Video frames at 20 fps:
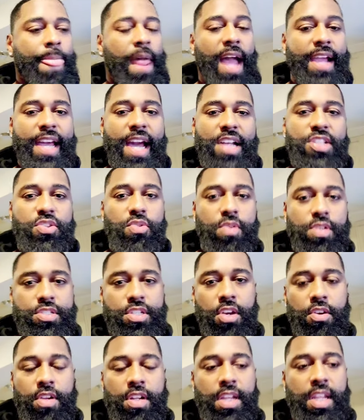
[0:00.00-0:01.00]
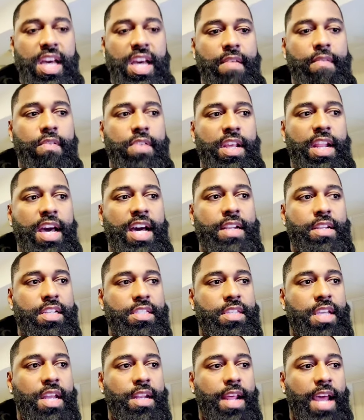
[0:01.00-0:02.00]
I got to a certain level that I
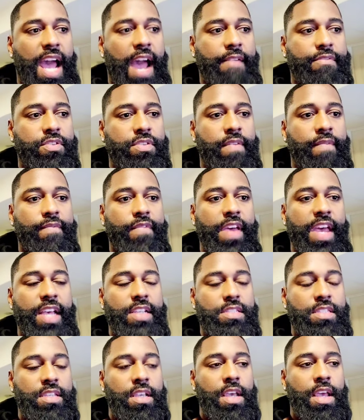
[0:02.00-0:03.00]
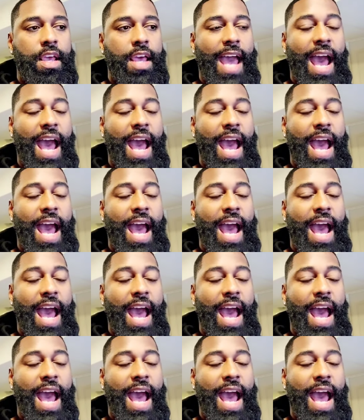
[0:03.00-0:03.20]
understand that I have to invest